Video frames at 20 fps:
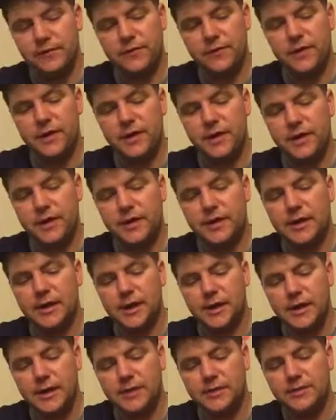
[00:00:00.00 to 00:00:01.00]
never did
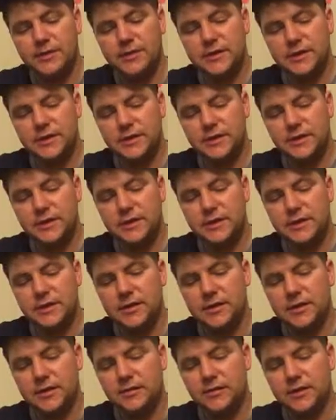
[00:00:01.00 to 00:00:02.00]
a kinder deed
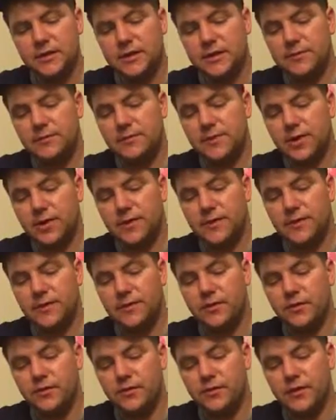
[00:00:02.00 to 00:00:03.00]
than when he brought
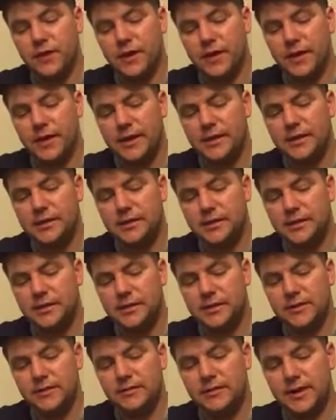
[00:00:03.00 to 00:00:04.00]
the old lad to
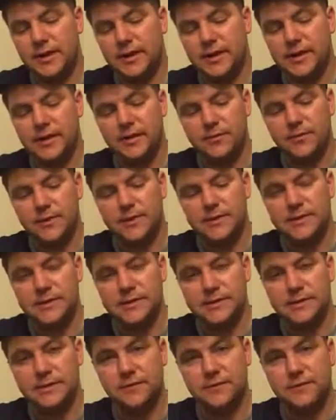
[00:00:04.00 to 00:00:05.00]
live back among
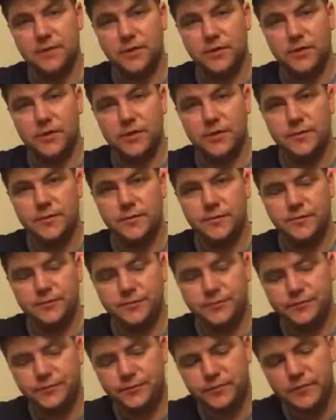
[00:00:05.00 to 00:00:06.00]
decent folk.
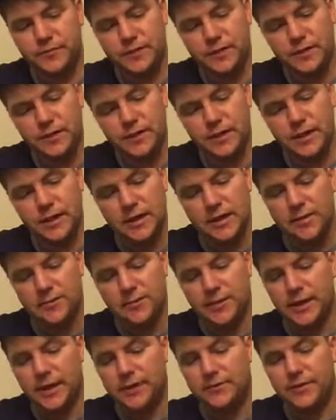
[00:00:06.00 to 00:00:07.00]

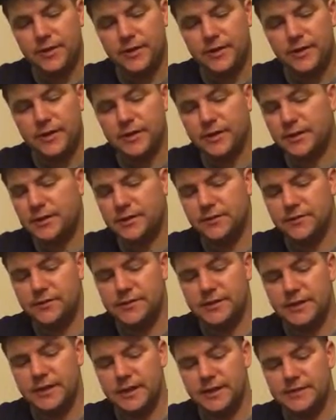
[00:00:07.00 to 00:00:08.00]
But I reckon it
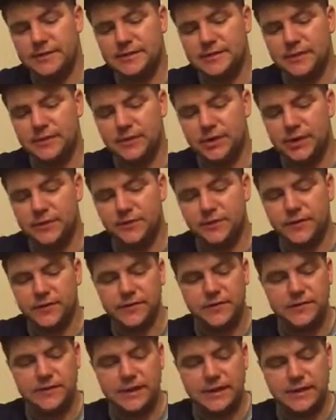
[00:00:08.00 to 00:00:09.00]
was a nasty shock for
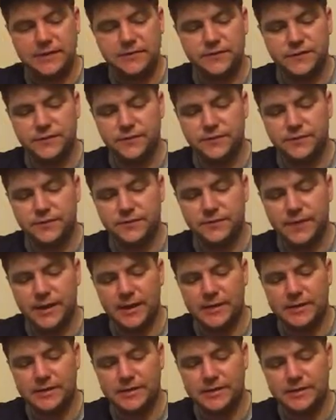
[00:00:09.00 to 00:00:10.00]
those Sackville
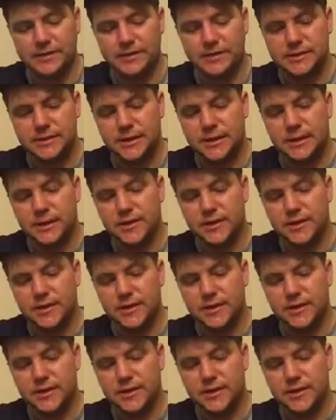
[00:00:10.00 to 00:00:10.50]
Bagginses